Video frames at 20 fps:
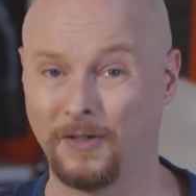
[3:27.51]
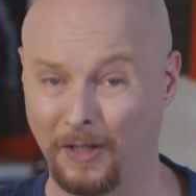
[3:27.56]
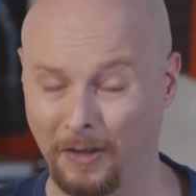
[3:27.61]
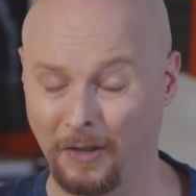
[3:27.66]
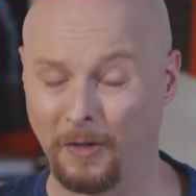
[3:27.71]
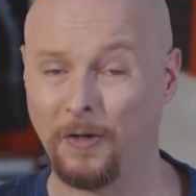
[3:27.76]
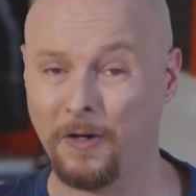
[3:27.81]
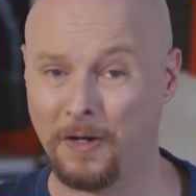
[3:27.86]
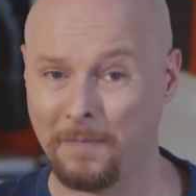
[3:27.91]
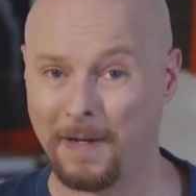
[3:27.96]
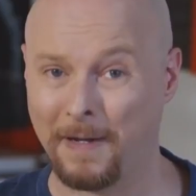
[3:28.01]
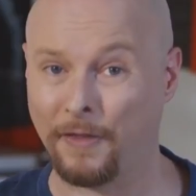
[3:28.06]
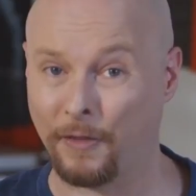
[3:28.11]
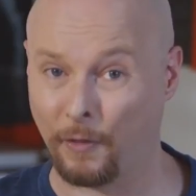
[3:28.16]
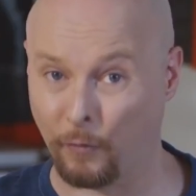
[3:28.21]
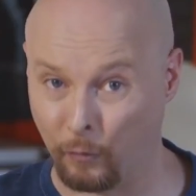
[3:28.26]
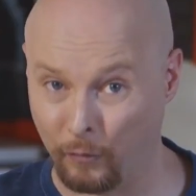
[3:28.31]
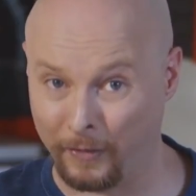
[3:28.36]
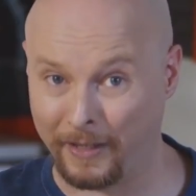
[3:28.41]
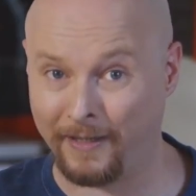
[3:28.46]
To learn about
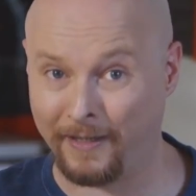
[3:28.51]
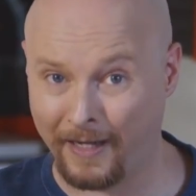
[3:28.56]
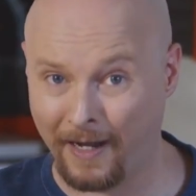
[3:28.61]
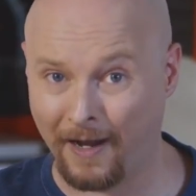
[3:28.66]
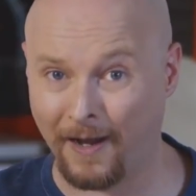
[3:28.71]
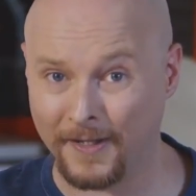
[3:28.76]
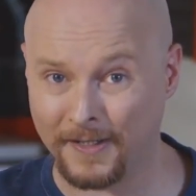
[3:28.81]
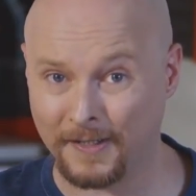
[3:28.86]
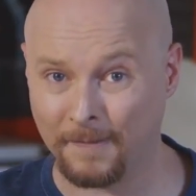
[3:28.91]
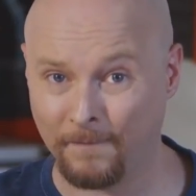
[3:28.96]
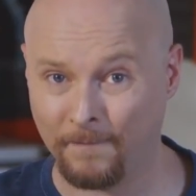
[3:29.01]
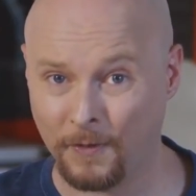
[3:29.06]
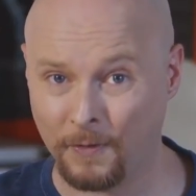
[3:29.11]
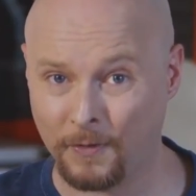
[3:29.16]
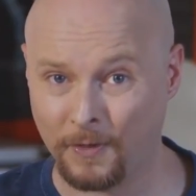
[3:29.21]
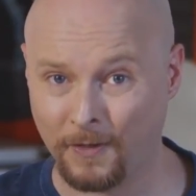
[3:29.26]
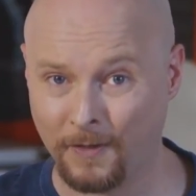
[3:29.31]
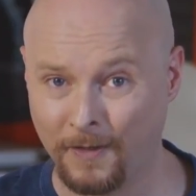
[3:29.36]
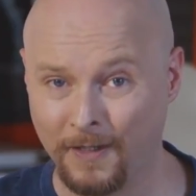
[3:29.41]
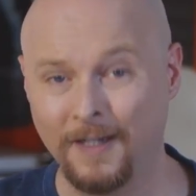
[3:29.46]
the really awesome
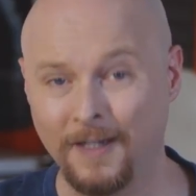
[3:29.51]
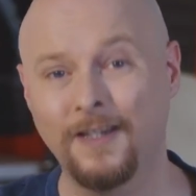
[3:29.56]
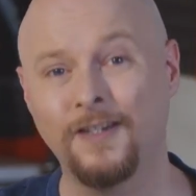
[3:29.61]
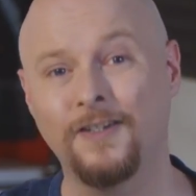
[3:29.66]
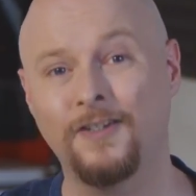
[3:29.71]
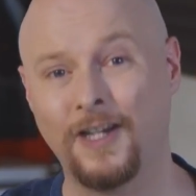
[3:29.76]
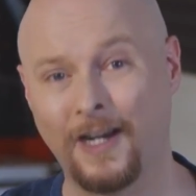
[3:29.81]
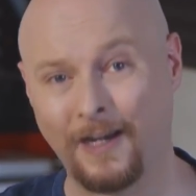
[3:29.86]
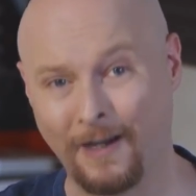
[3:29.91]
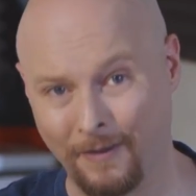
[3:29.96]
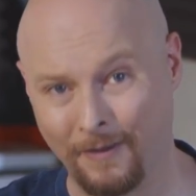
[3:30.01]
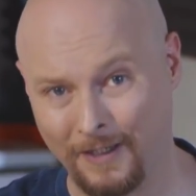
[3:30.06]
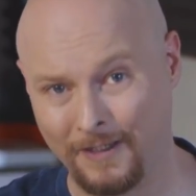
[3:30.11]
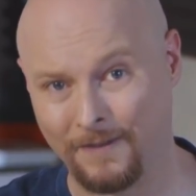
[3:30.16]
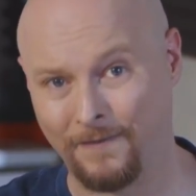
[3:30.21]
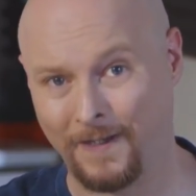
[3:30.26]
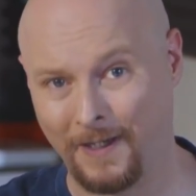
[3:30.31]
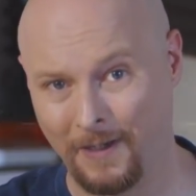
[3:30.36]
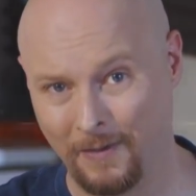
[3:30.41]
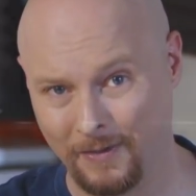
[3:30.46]
future, check out
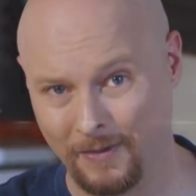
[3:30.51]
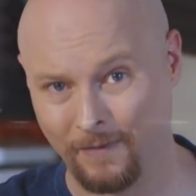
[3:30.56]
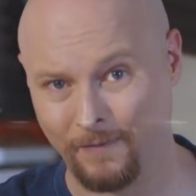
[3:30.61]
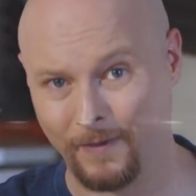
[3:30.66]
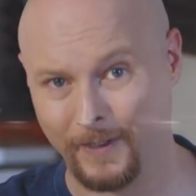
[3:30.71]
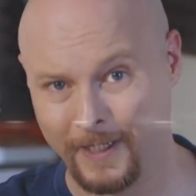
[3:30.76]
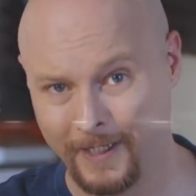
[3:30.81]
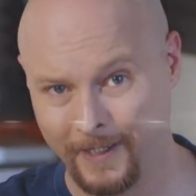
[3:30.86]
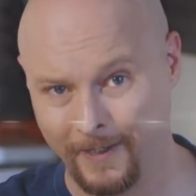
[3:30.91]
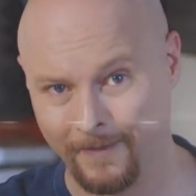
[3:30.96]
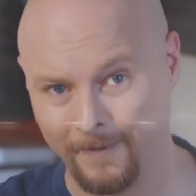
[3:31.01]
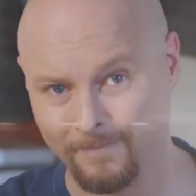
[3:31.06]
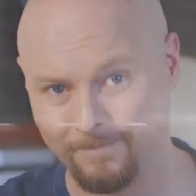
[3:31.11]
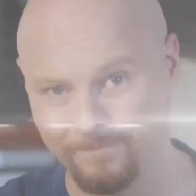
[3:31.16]
these videos over here.